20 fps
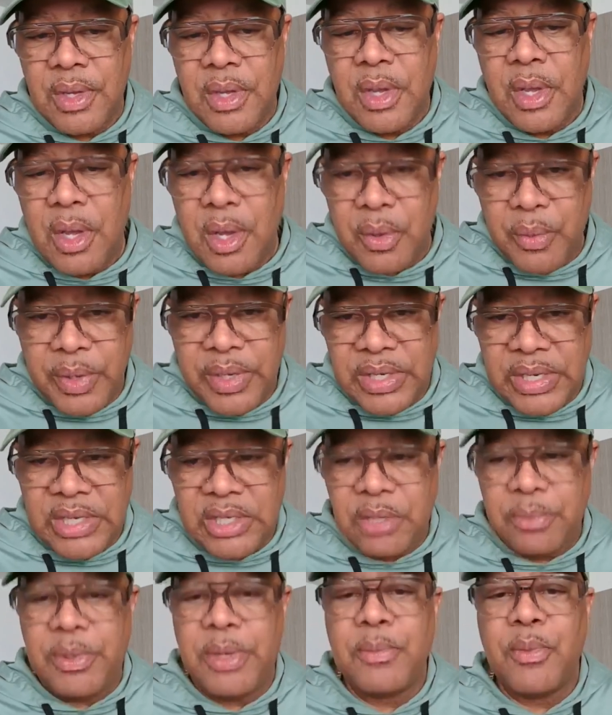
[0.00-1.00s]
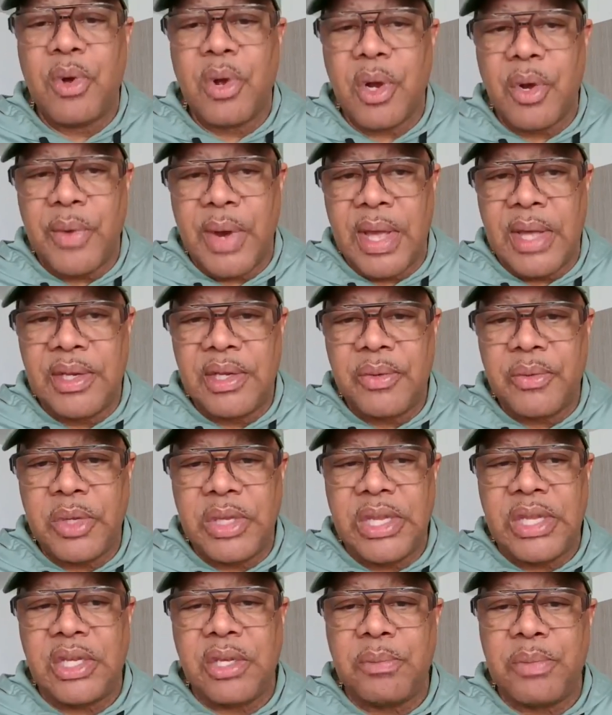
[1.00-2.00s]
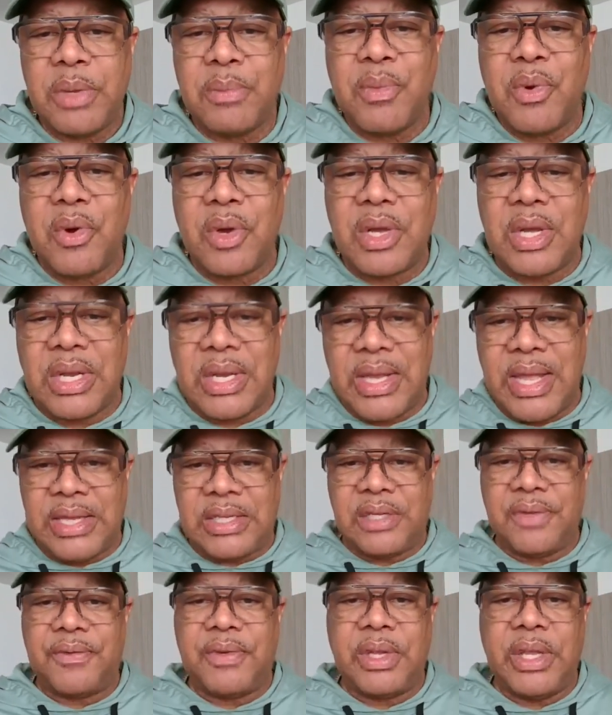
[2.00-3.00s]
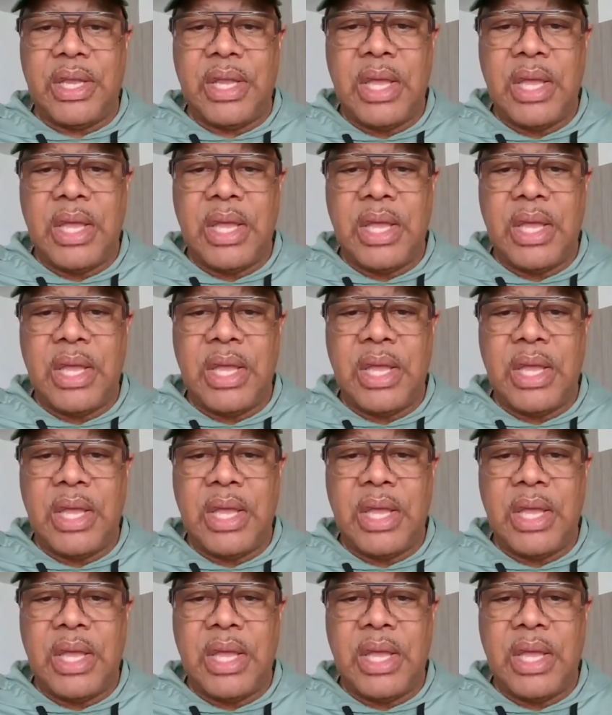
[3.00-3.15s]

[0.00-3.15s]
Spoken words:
We need to be more grounded. We need to be more collectively